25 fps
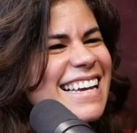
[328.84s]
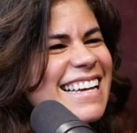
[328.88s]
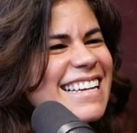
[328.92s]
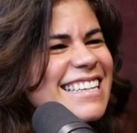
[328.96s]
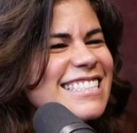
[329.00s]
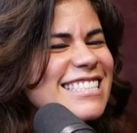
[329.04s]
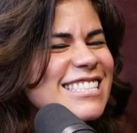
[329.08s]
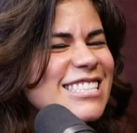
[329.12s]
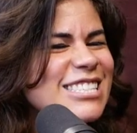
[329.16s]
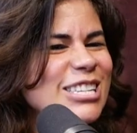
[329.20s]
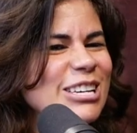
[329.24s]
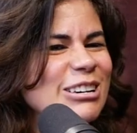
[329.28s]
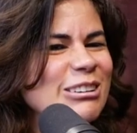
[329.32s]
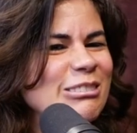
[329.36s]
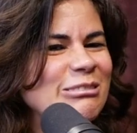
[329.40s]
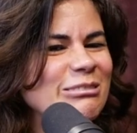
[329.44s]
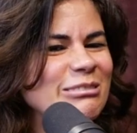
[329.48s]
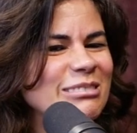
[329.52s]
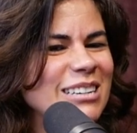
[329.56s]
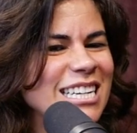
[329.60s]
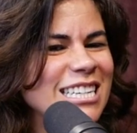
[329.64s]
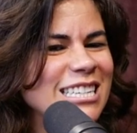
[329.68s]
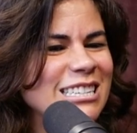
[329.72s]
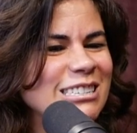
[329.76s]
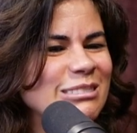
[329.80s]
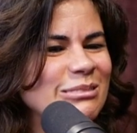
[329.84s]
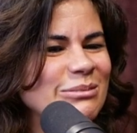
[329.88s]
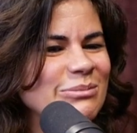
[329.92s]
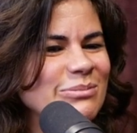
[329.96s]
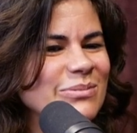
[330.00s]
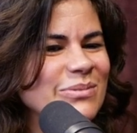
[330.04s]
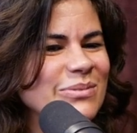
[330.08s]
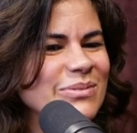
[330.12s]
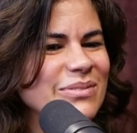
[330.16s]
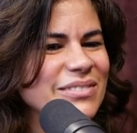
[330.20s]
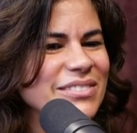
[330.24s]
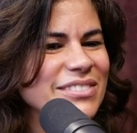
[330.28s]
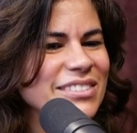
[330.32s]
So
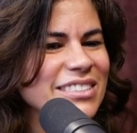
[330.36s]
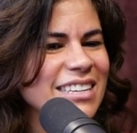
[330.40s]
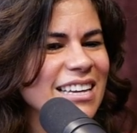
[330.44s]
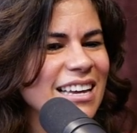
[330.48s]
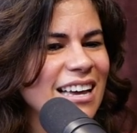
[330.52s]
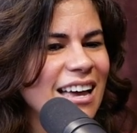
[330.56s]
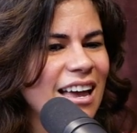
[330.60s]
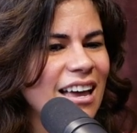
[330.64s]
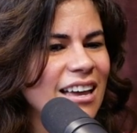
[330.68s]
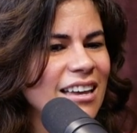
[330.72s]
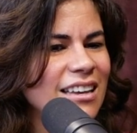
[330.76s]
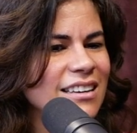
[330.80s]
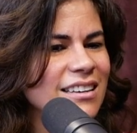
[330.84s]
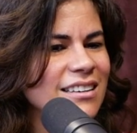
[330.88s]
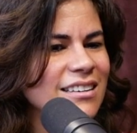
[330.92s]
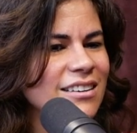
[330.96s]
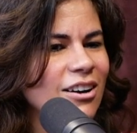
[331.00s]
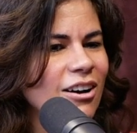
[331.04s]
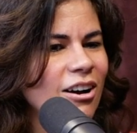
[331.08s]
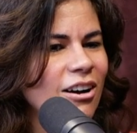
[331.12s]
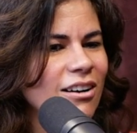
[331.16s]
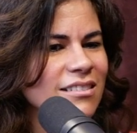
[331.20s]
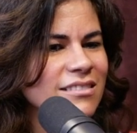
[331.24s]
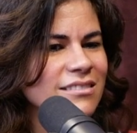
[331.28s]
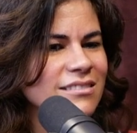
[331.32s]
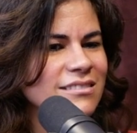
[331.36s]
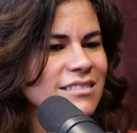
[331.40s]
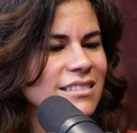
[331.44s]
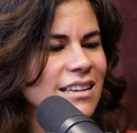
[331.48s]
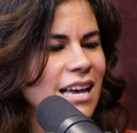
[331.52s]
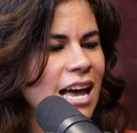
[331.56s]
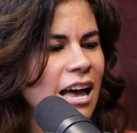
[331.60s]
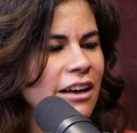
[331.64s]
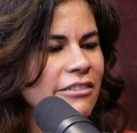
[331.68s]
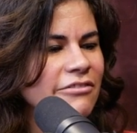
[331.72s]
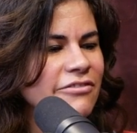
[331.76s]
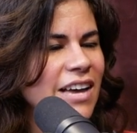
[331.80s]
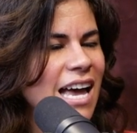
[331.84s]
I
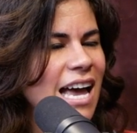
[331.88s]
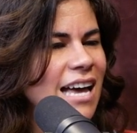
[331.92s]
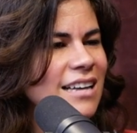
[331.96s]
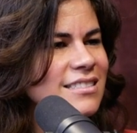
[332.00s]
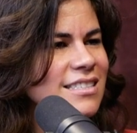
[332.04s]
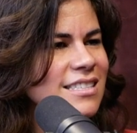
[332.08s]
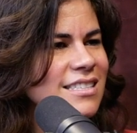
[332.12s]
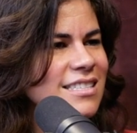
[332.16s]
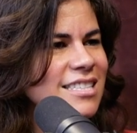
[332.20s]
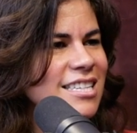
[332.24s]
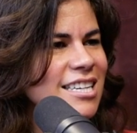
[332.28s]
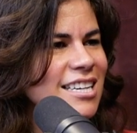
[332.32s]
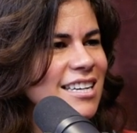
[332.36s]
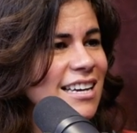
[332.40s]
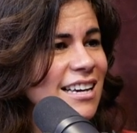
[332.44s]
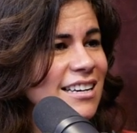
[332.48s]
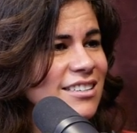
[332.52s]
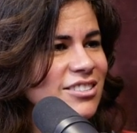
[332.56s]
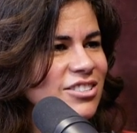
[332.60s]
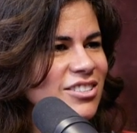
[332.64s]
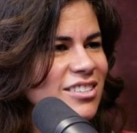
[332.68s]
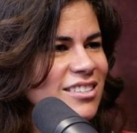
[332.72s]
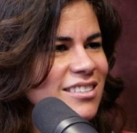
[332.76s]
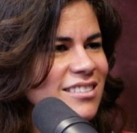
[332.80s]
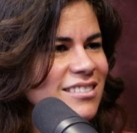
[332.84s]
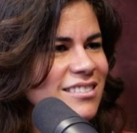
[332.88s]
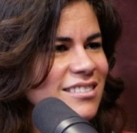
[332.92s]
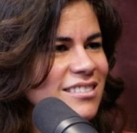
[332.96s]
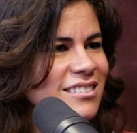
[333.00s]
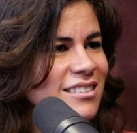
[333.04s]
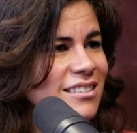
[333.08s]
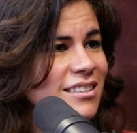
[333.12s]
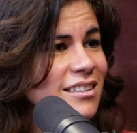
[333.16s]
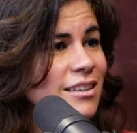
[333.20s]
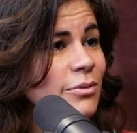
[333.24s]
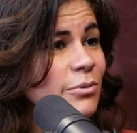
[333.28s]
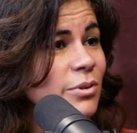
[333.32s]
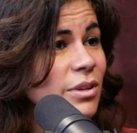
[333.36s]
have had this connection
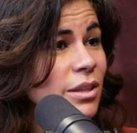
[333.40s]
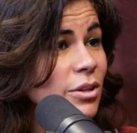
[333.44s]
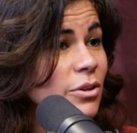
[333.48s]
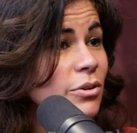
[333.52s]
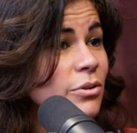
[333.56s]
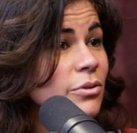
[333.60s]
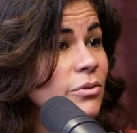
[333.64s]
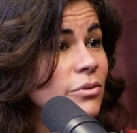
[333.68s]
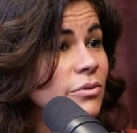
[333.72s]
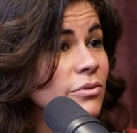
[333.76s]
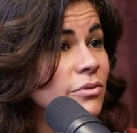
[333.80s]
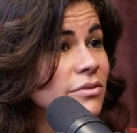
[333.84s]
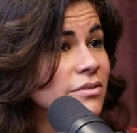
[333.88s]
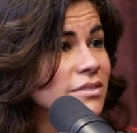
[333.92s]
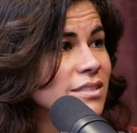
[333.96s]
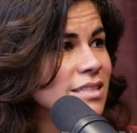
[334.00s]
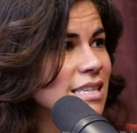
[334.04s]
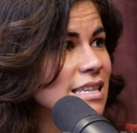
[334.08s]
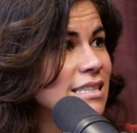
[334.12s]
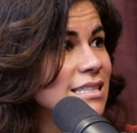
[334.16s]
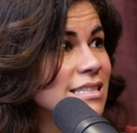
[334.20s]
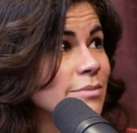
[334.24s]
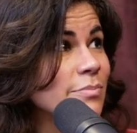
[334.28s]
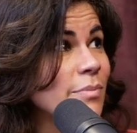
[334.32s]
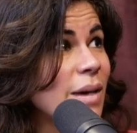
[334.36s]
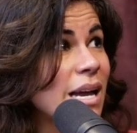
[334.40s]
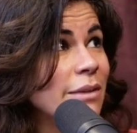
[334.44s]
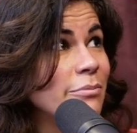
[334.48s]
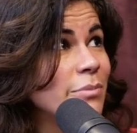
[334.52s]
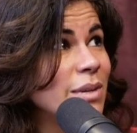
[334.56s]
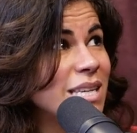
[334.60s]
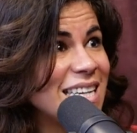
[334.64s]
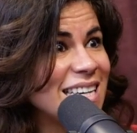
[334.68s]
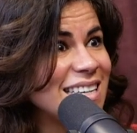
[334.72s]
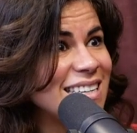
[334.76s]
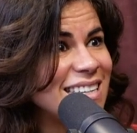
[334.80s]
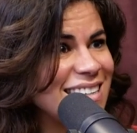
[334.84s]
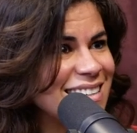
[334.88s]
with you since my
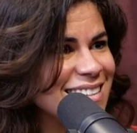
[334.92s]
beginning.